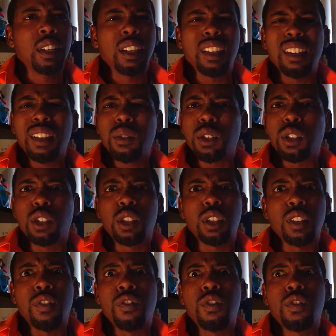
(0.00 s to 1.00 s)
And that was
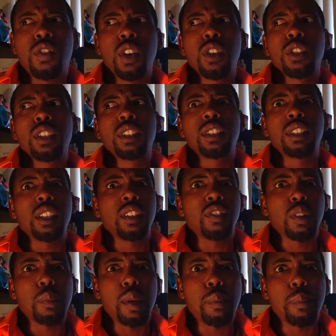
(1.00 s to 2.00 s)
the furthest thing
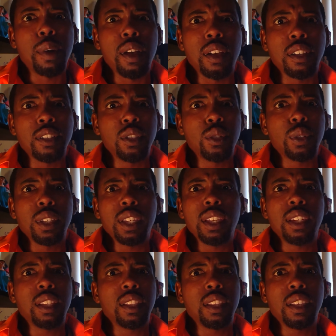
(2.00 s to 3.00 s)
from my mind, doing
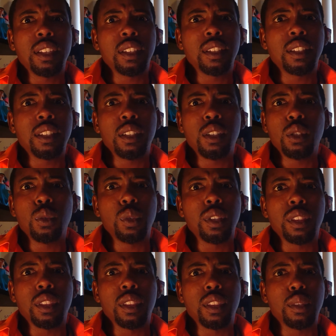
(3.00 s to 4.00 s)
anything to do
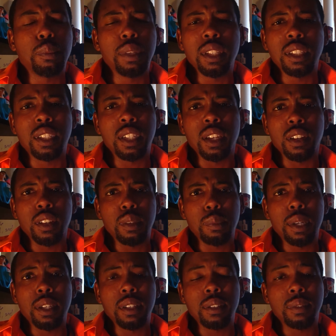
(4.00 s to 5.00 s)
with the military.
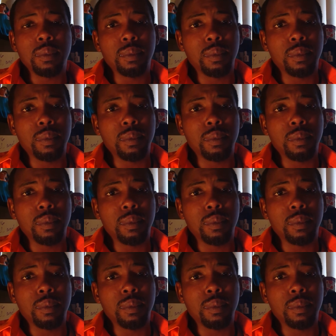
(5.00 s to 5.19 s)
But